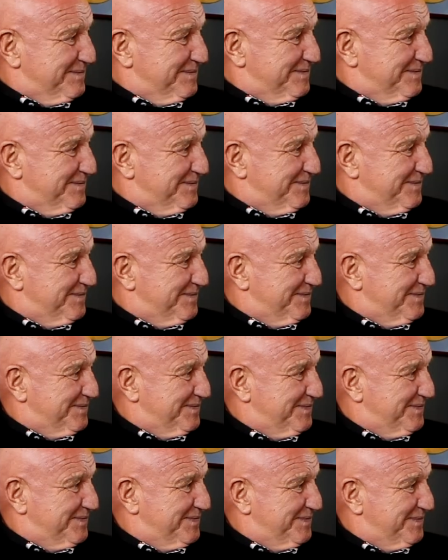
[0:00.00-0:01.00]

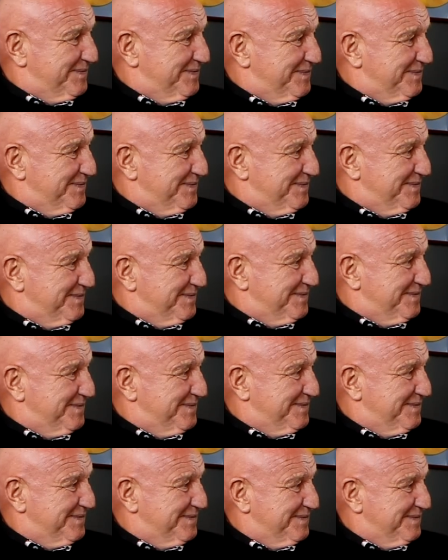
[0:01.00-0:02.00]

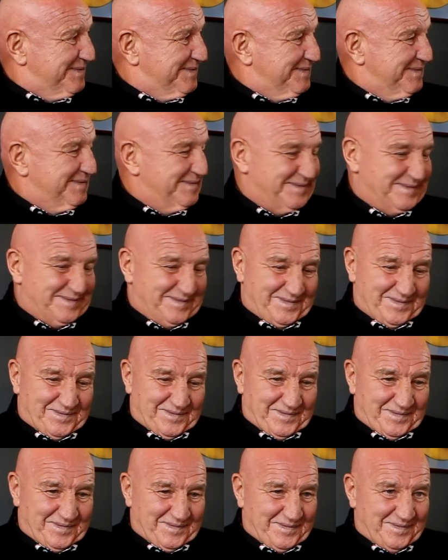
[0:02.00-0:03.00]

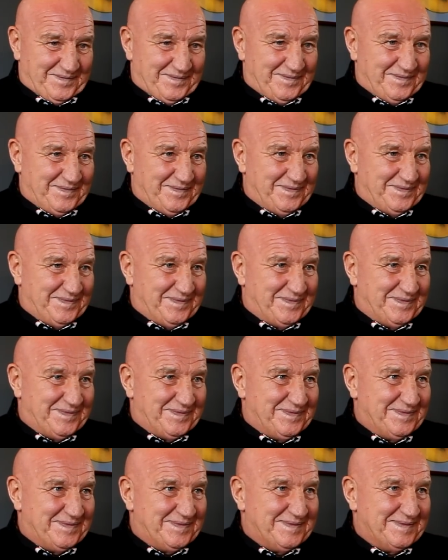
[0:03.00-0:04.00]

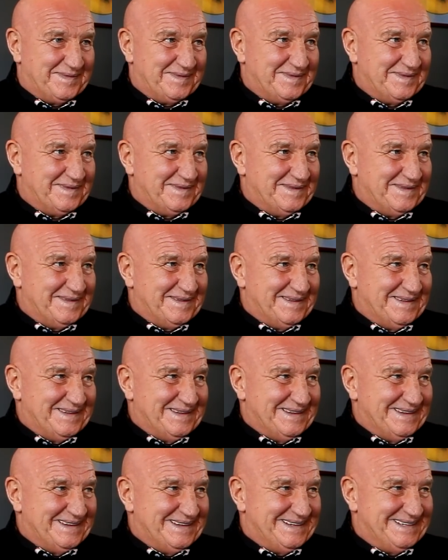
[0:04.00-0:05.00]

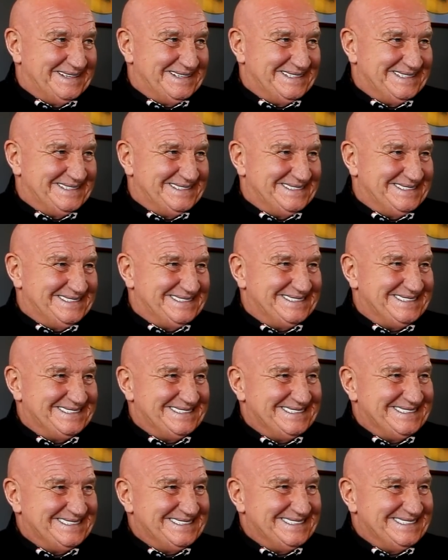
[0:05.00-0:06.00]

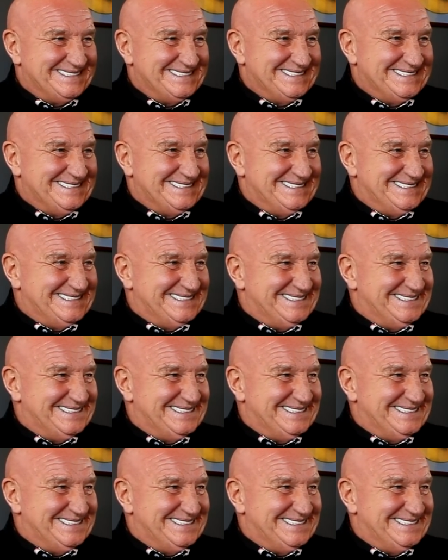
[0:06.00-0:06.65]
This person isn't speaking.